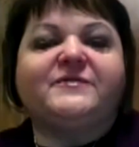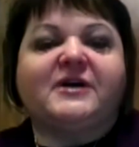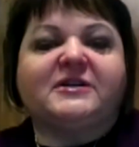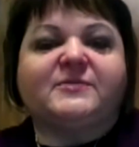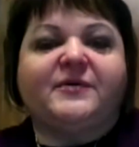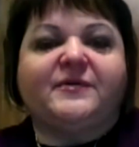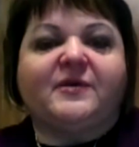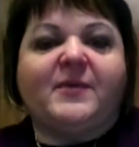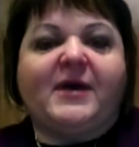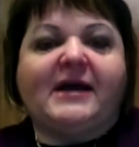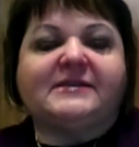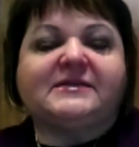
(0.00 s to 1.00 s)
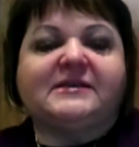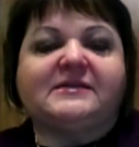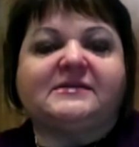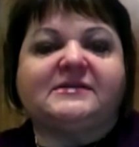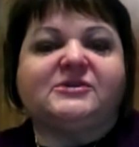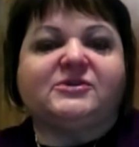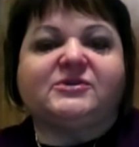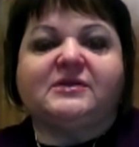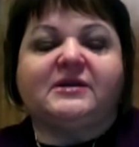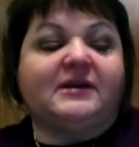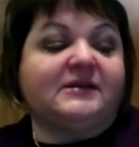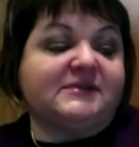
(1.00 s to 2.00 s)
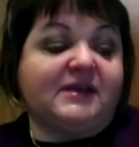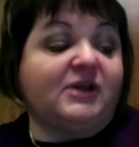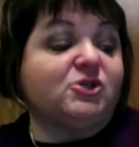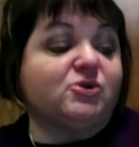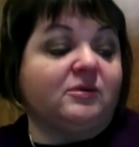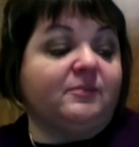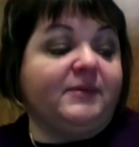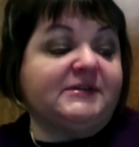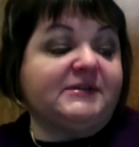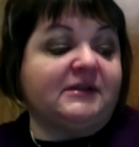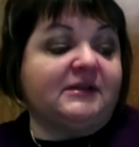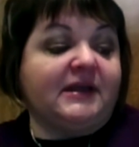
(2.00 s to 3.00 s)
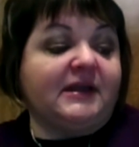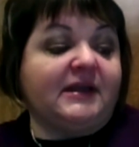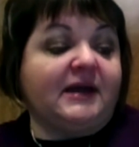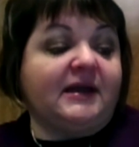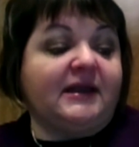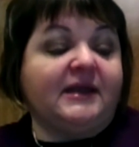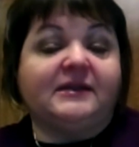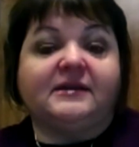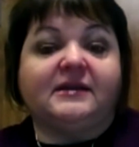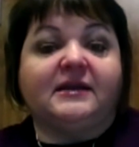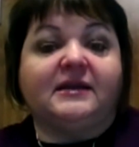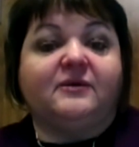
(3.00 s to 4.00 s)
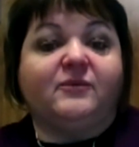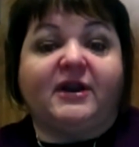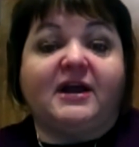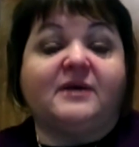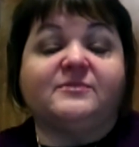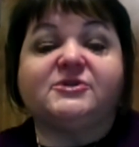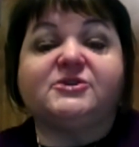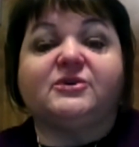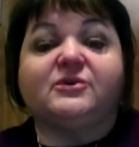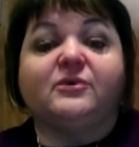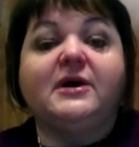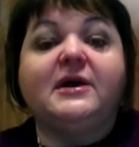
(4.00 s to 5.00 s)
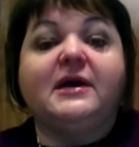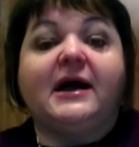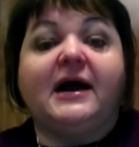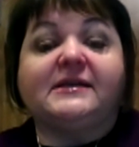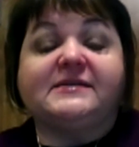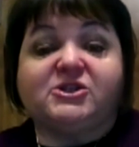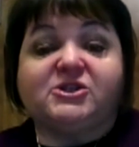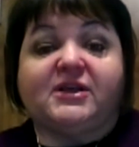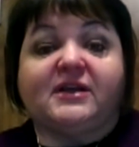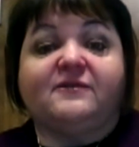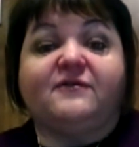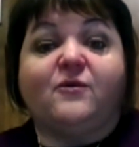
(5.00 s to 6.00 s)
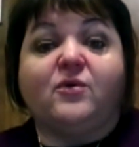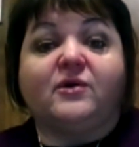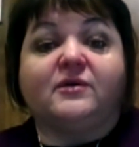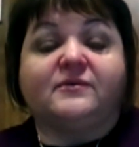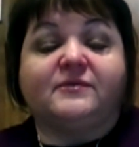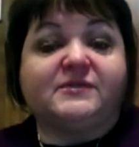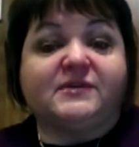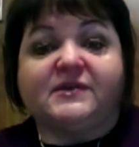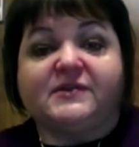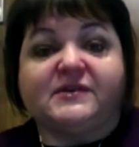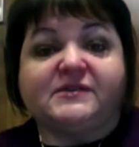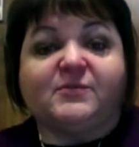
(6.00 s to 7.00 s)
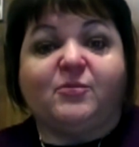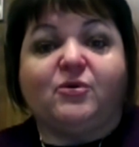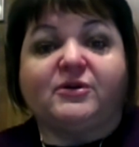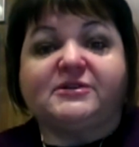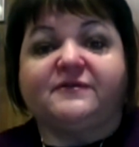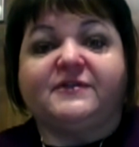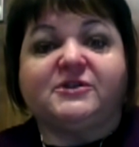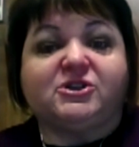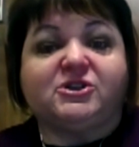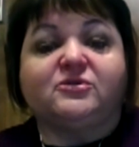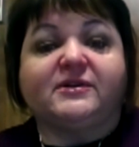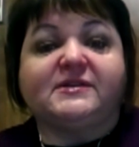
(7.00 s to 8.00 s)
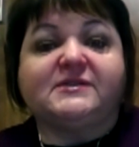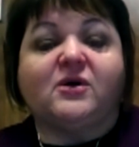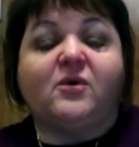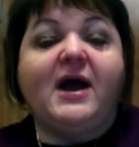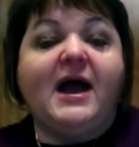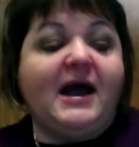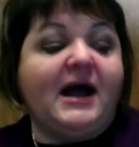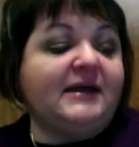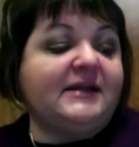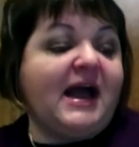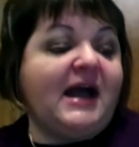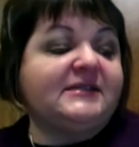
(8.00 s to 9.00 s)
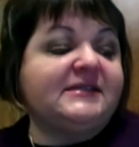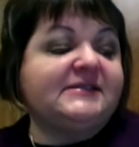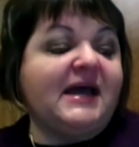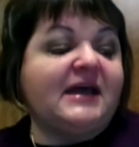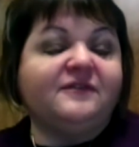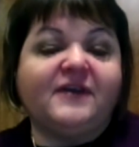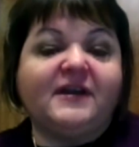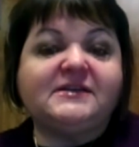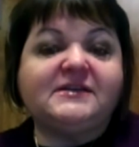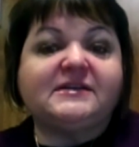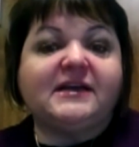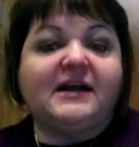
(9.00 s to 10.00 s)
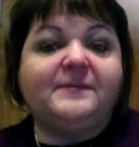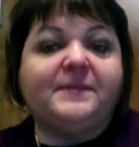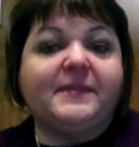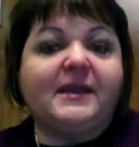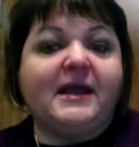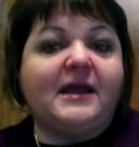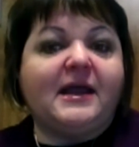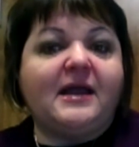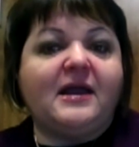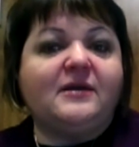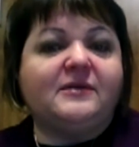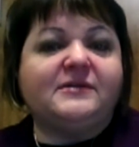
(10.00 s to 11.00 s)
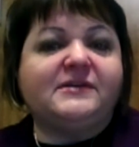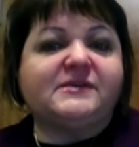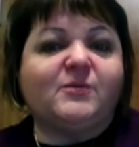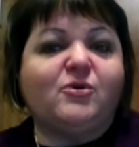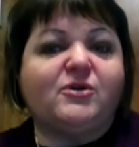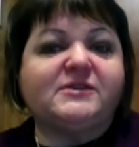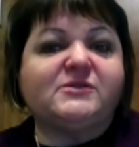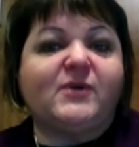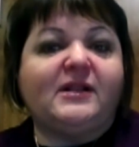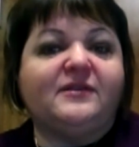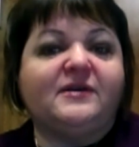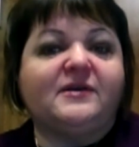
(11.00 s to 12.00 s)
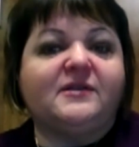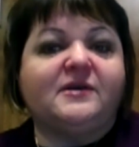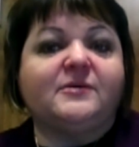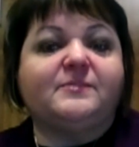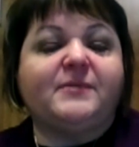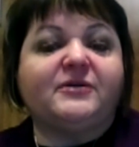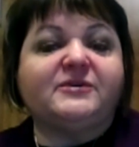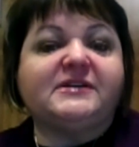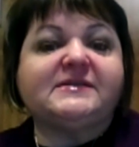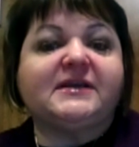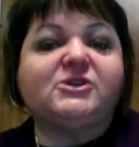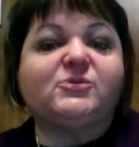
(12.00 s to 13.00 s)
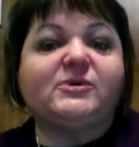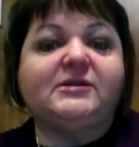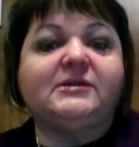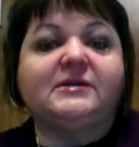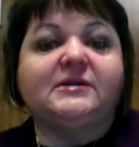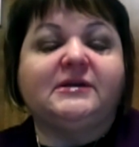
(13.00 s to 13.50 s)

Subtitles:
we've talked about in the past is just a schedule, basically, in when it comes to scheduling for the support of the children. So does that affect the support as well, the parenting schedule?